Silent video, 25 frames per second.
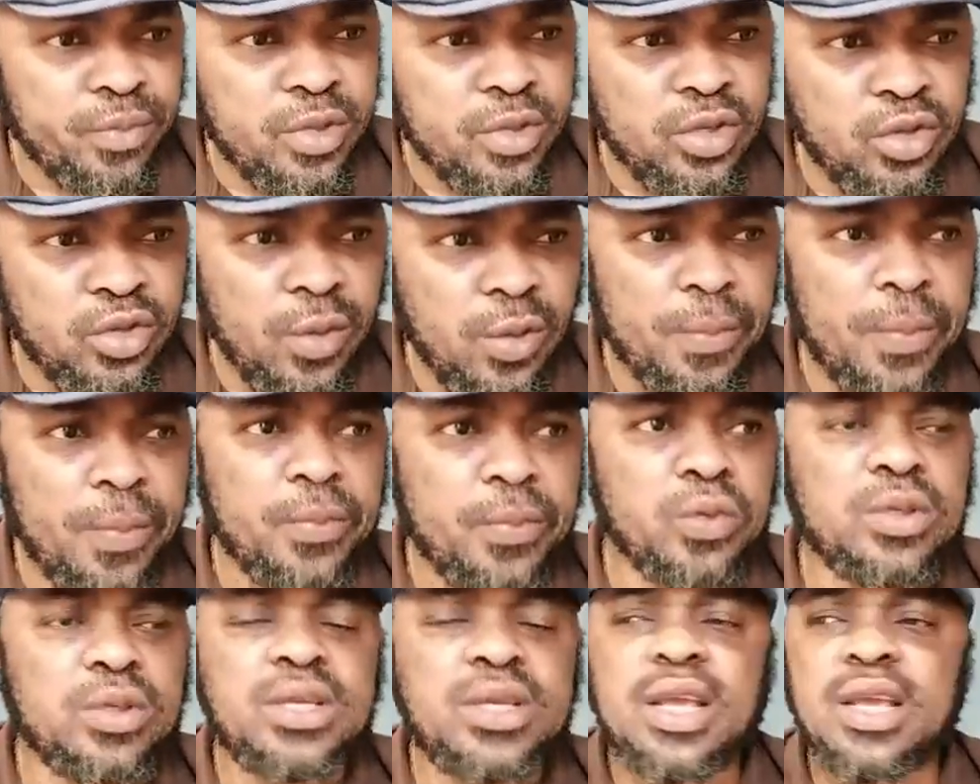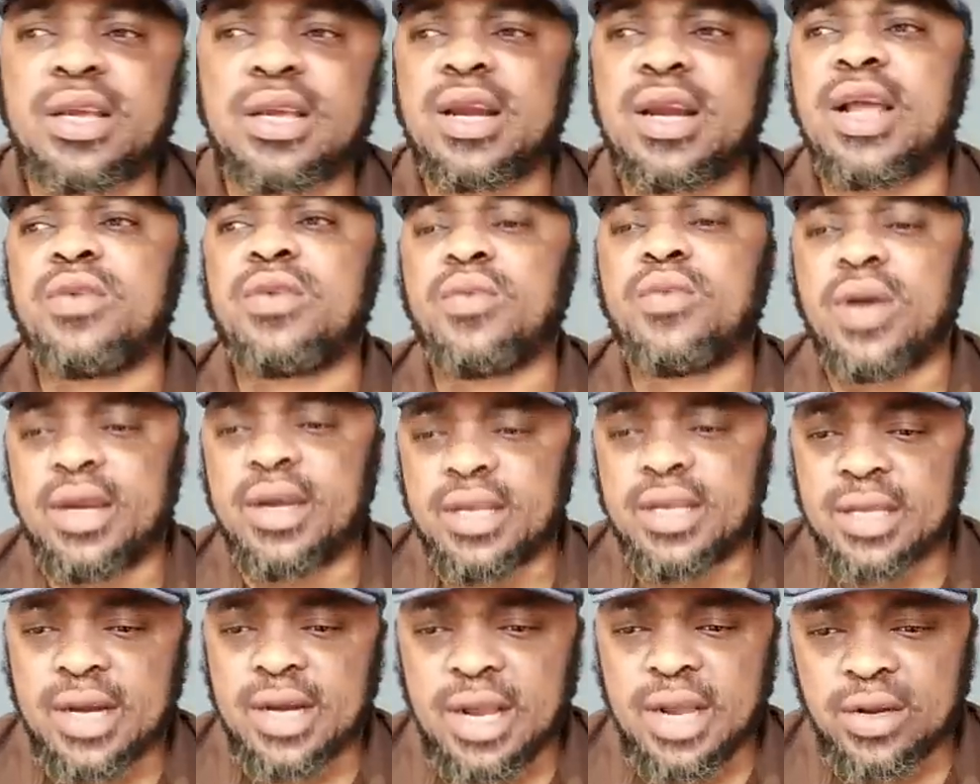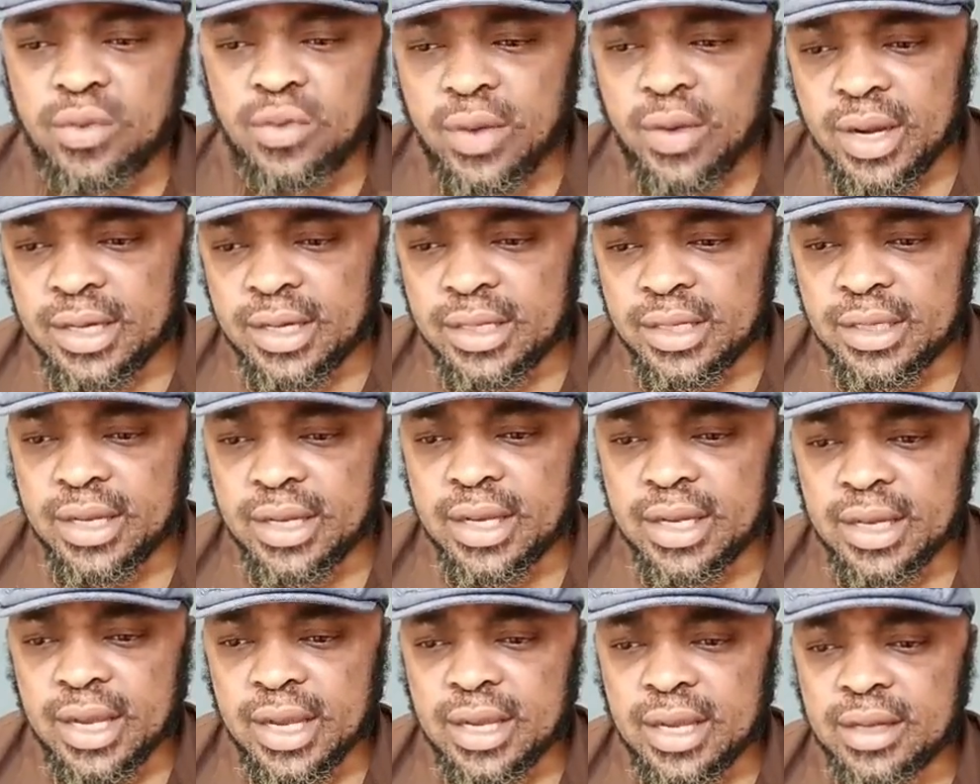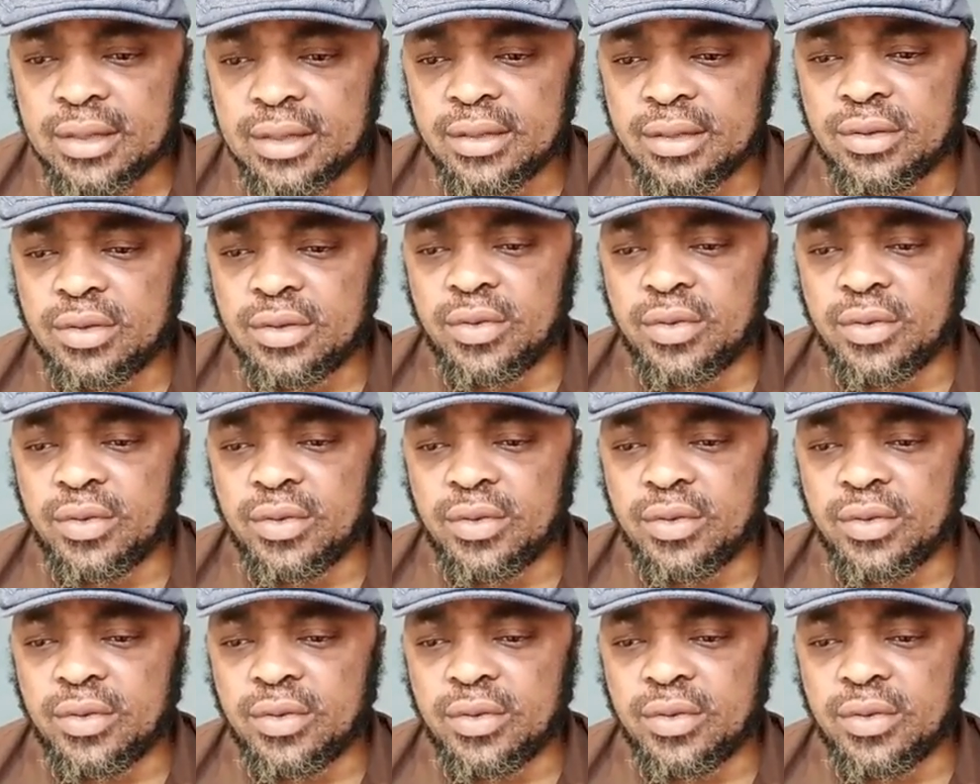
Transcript: Some people say gradually they can